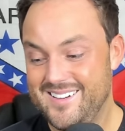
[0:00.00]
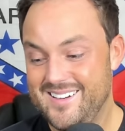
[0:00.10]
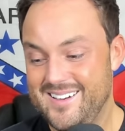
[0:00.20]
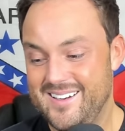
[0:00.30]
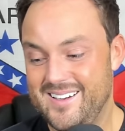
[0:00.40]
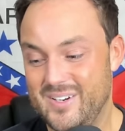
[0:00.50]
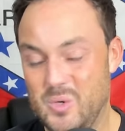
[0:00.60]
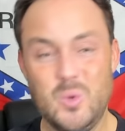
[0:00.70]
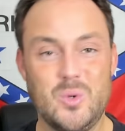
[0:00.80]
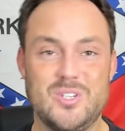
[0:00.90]
uh,
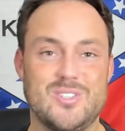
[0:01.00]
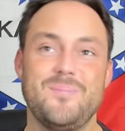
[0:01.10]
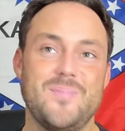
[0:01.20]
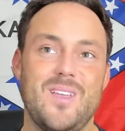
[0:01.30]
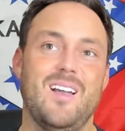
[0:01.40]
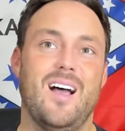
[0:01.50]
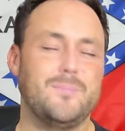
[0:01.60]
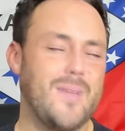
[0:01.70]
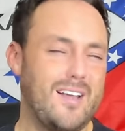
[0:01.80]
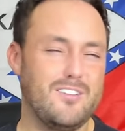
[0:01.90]
cool because
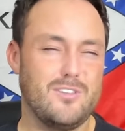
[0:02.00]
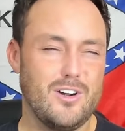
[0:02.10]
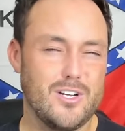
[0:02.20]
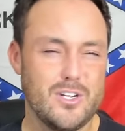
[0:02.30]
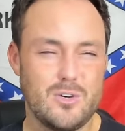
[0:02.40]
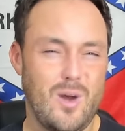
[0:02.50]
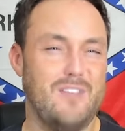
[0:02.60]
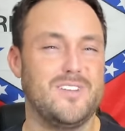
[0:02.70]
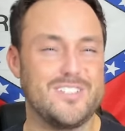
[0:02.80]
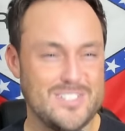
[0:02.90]
I'm not a very good
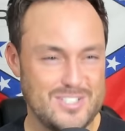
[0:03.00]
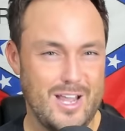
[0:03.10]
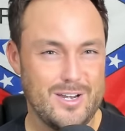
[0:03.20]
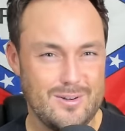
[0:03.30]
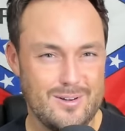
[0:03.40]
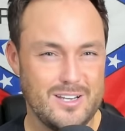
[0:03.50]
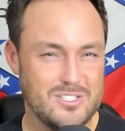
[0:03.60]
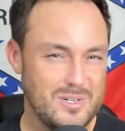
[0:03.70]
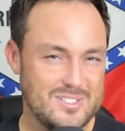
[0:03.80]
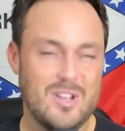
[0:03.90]
graphic designer, as
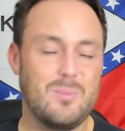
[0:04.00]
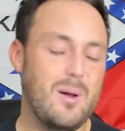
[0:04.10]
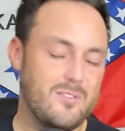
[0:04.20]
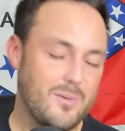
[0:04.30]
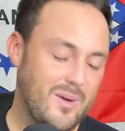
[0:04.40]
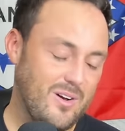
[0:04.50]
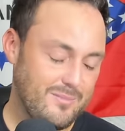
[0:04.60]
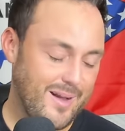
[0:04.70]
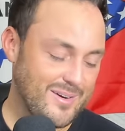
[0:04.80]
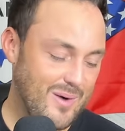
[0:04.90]
you can tell probably from all of
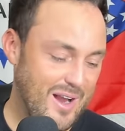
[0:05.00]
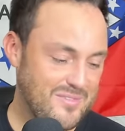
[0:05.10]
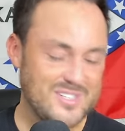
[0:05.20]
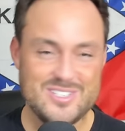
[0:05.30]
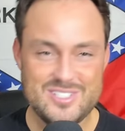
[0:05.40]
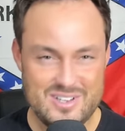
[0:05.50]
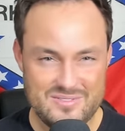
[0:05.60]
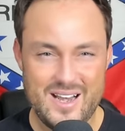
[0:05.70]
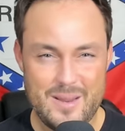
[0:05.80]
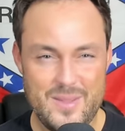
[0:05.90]
my graphics and stuff
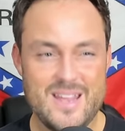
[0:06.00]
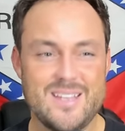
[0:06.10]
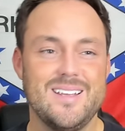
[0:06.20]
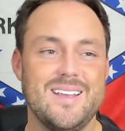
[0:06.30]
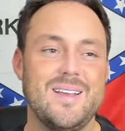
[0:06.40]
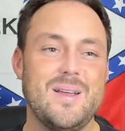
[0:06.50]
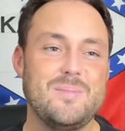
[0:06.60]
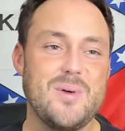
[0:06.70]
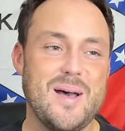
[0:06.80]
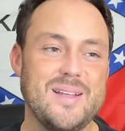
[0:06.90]
that I make.
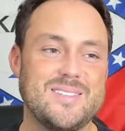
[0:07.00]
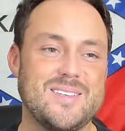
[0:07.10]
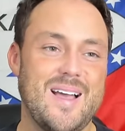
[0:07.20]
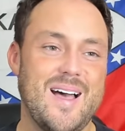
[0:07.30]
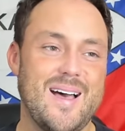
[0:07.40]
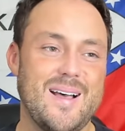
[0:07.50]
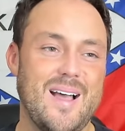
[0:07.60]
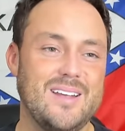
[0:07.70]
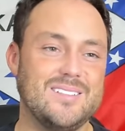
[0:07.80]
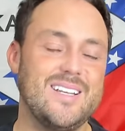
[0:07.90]
But uh,
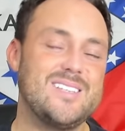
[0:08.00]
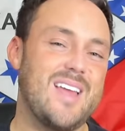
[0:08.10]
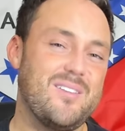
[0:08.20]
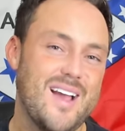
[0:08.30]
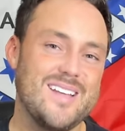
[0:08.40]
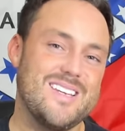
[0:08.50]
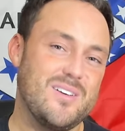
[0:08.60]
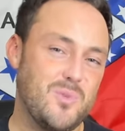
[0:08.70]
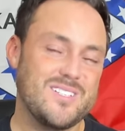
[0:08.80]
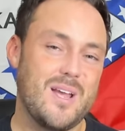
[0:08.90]
I at least have an idea
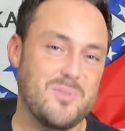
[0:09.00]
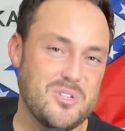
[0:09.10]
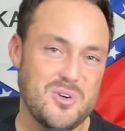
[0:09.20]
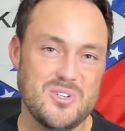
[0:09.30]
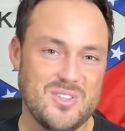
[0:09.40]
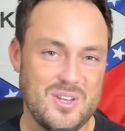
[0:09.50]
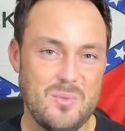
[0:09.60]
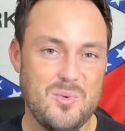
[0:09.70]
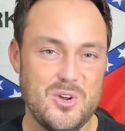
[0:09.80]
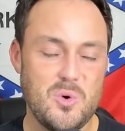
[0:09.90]
of what type of shirts I think are
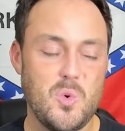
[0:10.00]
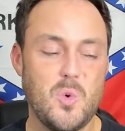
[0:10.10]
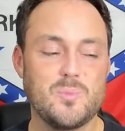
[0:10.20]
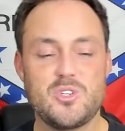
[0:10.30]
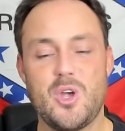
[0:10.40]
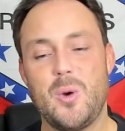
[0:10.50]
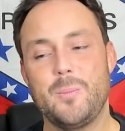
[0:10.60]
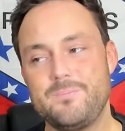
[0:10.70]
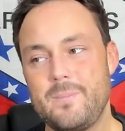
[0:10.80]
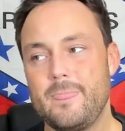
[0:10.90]
pretty cool. So
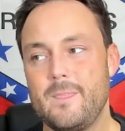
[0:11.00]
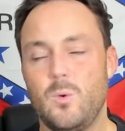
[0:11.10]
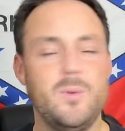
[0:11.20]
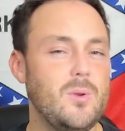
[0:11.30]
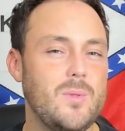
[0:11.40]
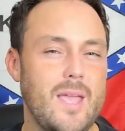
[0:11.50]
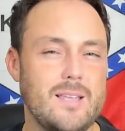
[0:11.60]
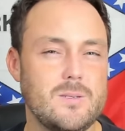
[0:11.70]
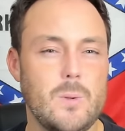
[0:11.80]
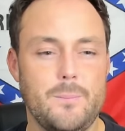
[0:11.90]
we'll be doing that
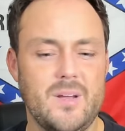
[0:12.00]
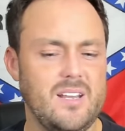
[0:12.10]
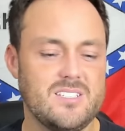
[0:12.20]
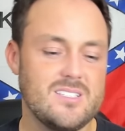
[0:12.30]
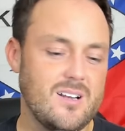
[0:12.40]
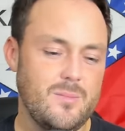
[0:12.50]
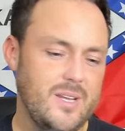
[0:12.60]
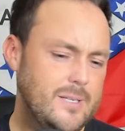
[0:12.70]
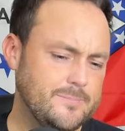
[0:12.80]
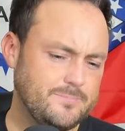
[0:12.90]
too. But it's just going to be